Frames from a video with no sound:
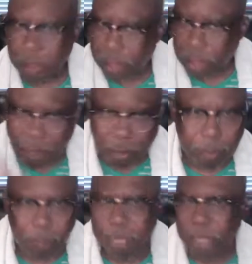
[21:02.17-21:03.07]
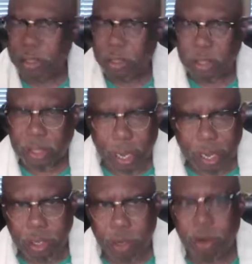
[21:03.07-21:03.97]
Other man, the day
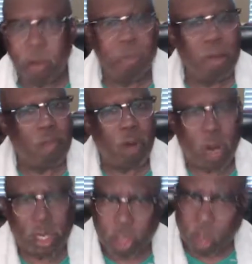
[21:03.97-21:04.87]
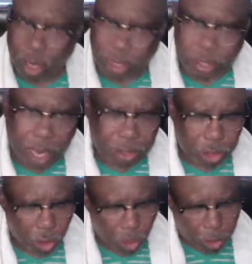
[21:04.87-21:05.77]
you hear my voice, harden not
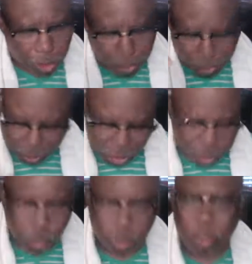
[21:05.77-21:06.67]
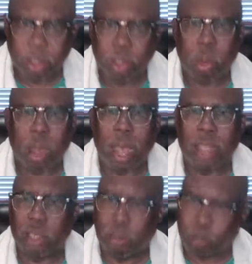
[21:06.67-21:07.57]
your heart. That's what these
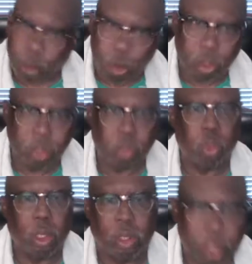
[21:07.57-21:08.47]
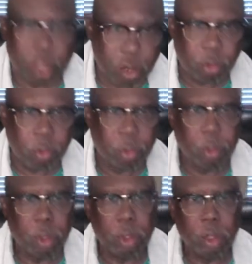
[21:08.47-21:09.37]
wise and prudent will do.
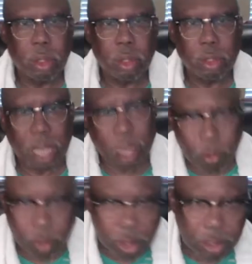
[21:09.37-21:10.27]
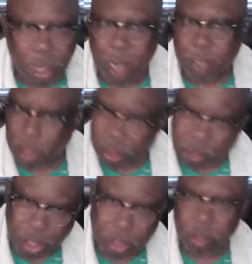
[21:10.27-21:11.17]
They will not. They'll
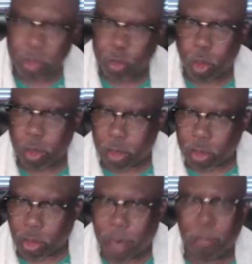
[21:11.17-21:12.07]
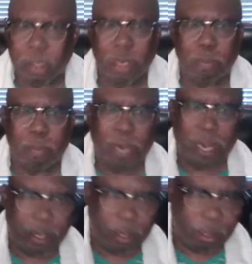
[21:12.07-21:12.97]
take this word to try to
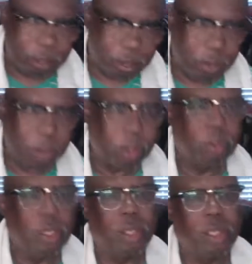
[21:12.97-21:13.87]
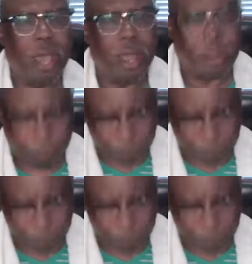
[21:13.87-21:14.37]
manipulate the, the, the good game.